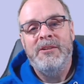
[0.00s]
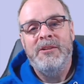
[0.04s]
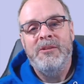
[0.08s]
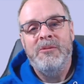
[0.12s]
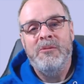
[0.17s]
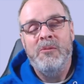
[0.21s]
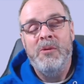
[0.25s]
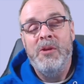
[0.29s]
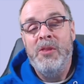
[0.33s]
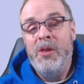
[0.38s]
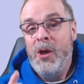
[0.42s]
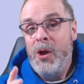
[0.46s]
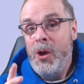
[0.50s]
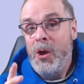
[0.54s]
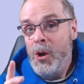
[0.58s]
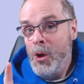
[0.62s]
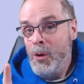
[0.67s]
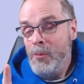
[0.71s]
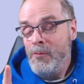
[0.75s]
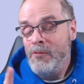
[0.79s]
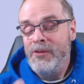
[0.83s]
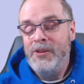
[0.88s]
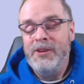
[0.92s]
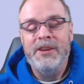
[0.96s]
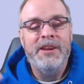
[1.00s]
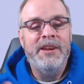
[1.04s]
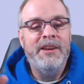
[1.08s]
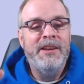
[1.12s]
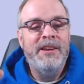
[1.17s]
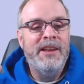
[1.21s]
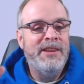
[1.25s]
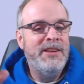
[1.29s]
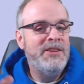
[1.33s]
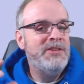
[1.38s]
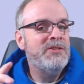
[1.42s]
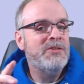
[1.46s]
with,
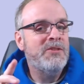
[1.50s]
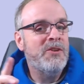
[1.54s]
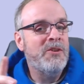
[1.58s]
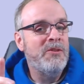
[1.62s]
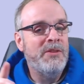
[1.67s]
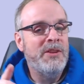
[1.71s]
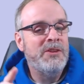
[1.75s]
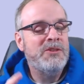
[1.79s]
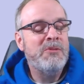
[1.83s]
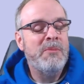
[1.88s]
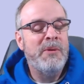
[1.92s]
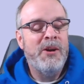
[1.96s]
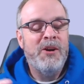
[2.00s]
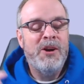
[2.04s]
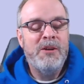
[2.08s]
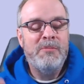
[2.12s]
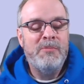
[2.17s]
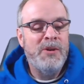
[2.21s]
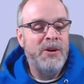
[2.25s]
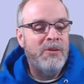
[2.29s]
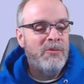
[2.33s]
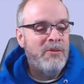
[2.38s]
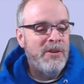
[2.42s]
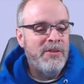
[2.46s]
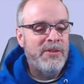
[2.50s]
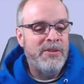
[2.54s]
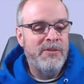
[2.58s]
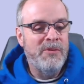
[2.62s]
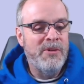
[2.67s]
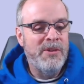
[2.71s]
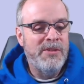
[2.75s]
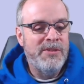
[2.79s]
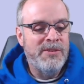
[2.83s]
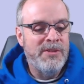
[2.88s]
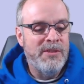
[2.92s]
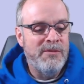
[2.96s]
hopefully, and that's going to be a hard part, with
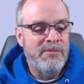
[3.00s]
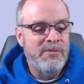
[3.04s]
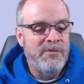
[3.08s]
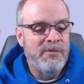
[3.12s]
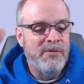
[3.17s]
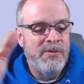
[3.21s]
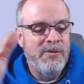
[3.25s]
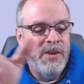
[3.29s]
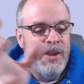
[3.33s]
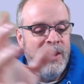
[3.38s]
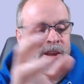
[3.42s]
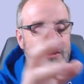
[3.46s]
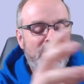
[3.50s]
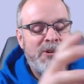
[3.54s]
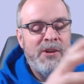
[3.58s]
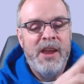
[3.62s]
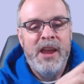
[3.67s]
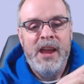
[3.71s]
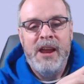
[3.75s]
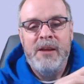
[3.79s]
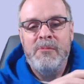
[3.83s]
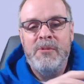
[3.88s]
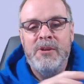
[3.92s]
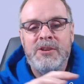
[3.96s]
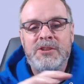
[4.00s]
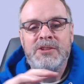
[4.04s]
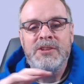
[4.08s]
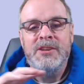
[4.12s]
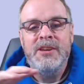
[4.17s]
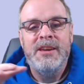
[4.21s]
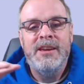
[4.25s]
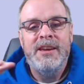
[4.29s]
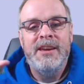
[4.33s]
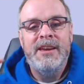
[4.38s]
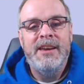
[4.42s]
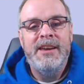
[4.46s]
the video cameras
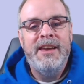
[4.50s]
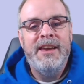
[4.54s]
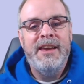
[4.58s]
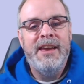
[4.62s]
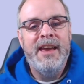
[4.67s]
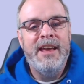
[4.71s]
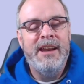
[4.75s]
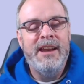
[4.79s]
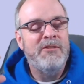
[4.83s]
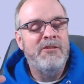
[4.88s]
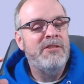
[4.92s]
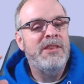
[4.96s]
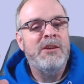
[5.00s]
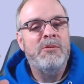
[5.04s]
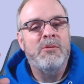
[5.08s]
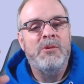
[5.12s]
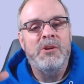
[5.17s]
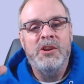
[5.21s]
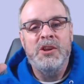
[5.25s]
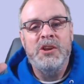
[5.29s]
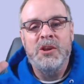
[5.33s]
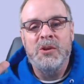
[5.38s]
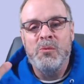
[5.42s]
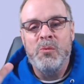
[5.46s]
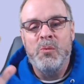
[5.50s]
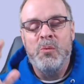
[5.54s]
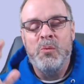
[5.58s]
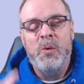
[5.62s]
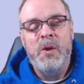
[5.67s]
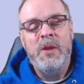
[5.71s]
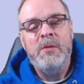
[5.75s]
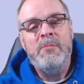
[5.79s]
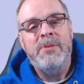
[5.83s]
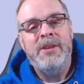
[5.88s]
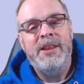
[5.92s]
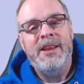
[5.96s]
and everything, where you can
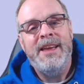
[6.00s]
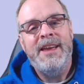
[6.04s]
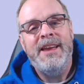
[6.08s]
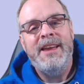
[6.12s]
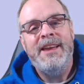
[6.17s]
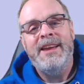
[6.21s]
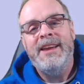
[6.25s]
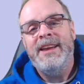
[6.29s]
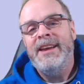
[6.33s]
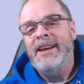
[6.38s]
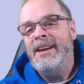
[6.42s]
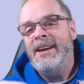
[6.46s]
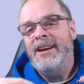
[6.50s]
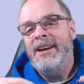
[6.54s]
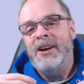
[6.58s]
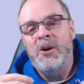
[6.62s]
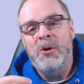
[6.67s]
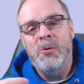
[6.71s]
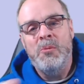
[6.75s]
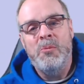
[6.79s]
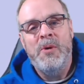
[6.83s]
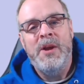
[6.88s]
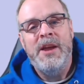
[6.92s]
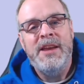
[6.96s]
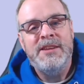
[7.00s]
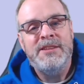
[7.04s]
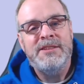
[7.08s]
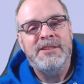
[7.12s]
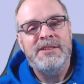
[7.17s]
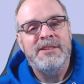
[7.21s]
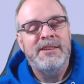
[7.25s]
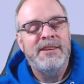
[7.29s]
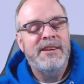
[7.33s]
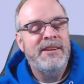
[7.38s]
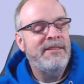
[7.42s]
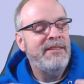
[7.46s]
replay a
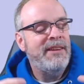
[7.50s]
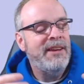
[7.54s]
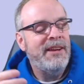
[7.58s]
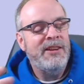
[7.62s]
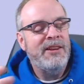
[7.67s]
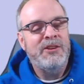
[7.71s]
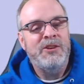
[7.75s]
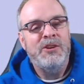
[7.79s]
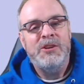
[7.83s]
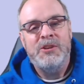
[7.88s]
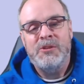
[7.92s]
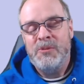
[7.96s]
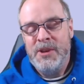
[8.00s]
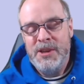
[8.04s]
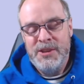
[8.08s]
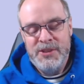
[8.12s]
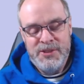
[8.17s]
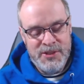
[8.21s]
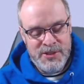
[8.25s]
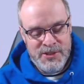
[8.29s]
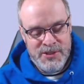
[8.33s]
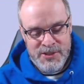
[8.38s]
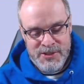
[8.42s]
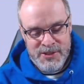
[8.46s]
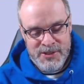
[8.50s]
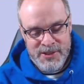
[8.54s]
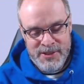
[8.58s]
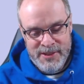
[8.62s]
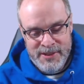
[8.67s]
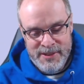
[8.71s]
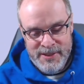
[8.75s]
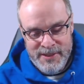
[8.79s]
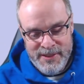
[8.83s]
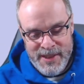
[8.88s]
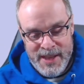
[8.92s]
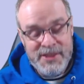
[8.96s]
race, take a look at the race.
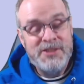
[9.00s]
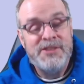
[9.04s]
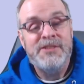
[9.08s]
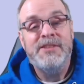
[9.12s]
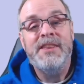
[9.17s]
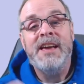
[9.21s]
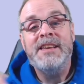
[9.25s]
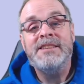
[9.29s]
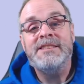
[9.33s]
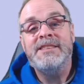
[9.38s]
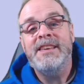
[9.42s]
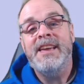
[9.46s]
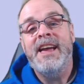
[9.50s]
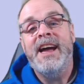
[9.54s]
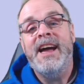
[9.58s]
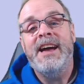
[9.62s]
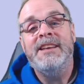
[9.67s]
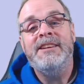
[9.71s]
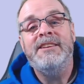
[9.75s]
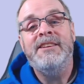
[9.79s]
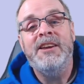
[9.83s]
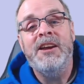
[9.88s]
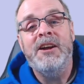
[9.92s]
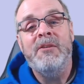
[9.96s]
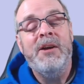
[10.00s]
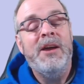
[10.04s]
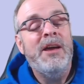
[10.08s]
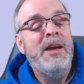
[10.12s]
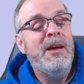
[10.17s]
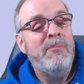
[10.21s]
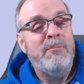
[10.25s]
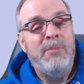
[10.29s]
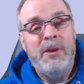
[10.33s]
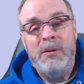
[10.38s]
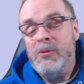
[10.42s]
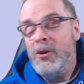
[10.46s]
That's the idea.
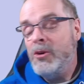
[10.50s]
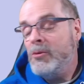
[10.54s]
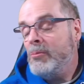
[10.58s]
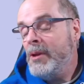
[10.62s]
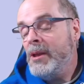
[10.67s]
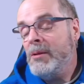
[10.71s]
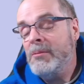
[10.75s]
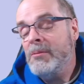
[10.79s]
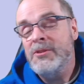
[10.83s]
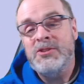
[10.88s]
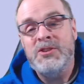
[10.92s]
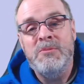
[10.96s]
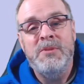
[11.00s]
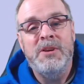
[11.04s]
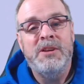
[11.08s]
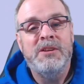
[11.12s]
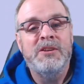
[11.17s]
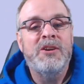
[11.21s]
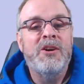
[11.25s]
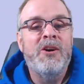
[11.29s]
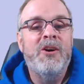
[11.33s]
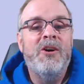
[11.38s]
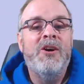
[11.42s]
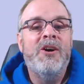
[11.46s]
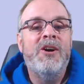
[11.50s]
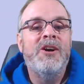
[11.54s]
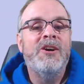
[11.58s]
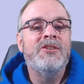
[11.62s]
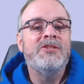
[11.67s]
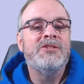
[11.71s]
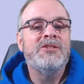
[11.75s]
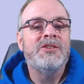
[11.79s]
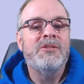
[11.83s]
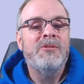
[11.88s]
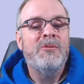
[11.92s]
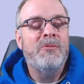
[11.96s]
People are going to be able to submit
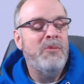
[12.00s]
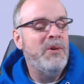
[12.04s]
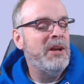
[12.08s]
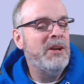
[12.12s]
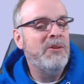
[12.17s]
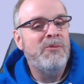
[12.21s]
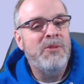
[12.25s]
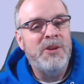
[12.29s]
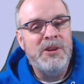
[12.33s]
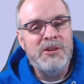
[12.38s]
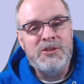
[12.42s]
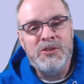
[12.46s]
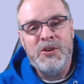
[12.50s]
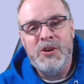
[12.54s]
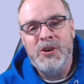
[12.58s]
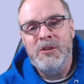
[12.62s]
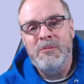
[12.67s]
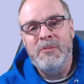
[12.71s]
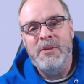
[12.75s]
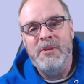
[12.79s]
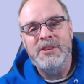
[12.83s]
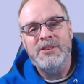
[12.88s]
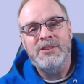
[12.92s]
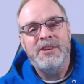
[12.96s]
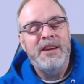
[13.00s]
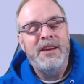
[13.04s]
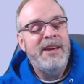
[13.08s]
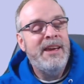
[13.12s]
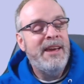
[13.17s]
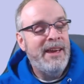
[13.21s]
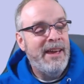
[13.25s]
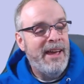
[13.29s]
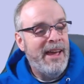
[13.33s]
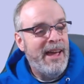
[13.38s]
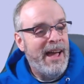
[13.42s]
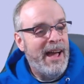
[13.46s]
cars. We can run tournaments.
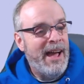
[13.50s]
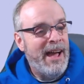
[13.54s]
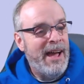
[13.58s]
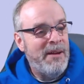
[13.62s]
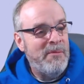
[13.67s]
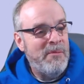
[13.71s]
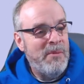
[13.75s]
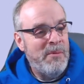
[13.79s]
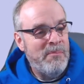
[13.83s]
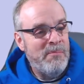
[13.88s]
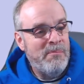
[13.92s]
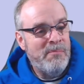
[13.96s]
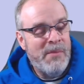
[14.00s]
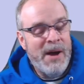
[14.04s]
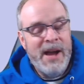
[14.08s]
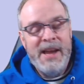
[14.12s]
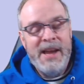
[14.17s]
My